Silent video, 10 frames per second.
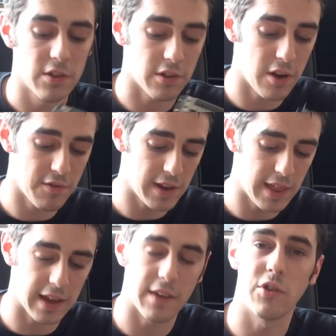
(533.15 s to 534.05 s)
So hopefully
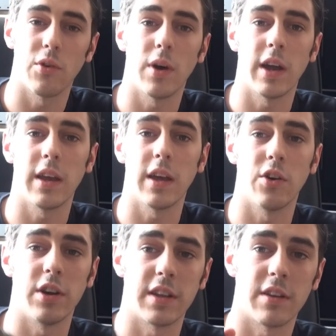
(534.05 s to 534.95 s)
that gives you a,
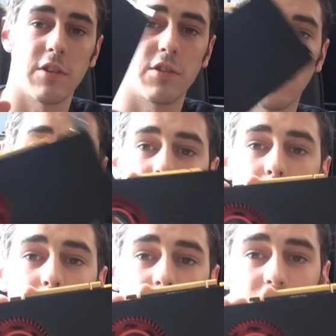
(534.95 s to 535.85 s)
an idea as to
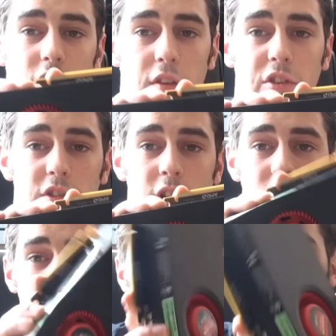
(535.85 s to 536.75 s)
what this graphics
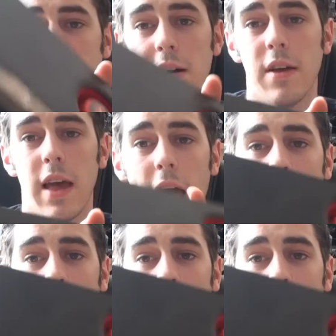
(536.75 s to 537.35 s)
card's all about,